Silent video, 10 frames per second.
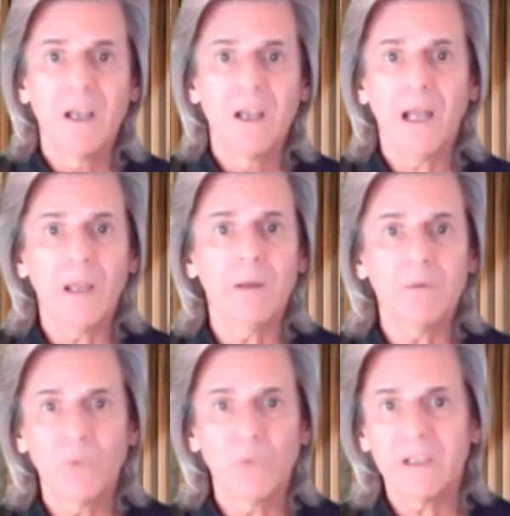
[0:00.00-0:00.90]

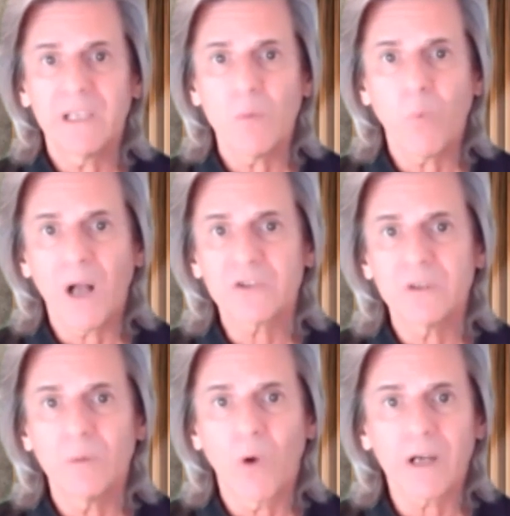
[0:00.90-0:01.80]
And we can keep
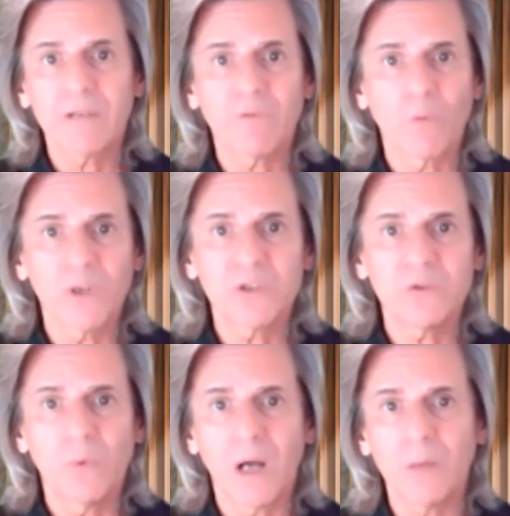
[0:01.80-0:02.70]
watching the market for what
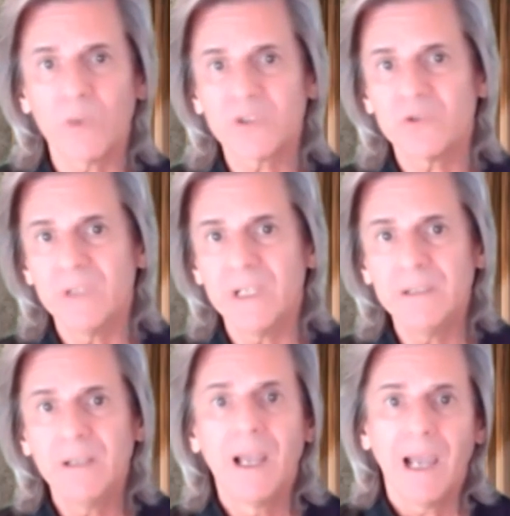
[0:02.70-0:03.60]
you want, what you
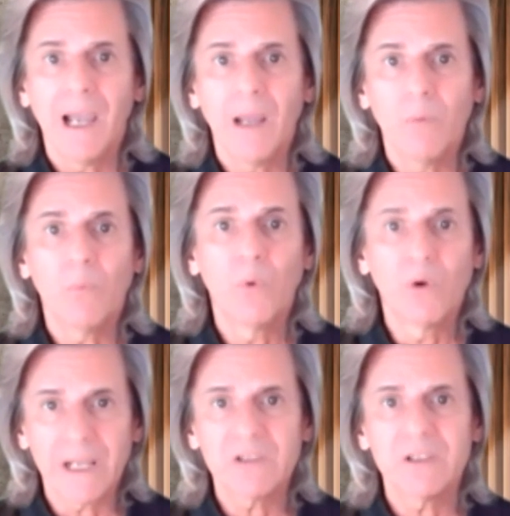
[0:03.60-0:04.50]
need, and we'll
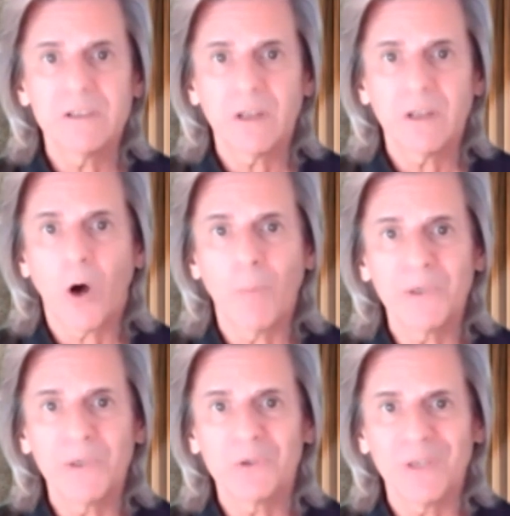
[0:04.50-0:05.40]
get you into the home
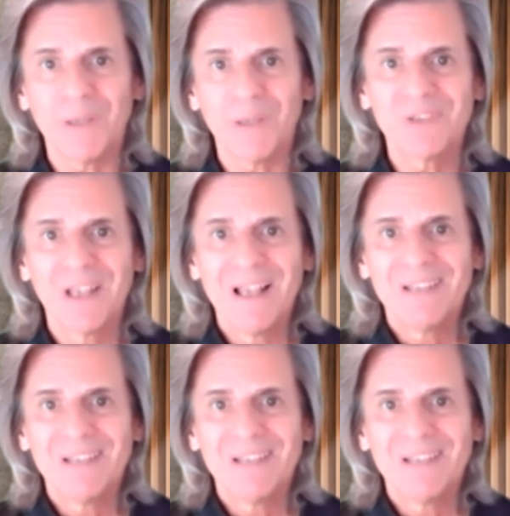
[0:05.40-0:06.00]
of your dreams.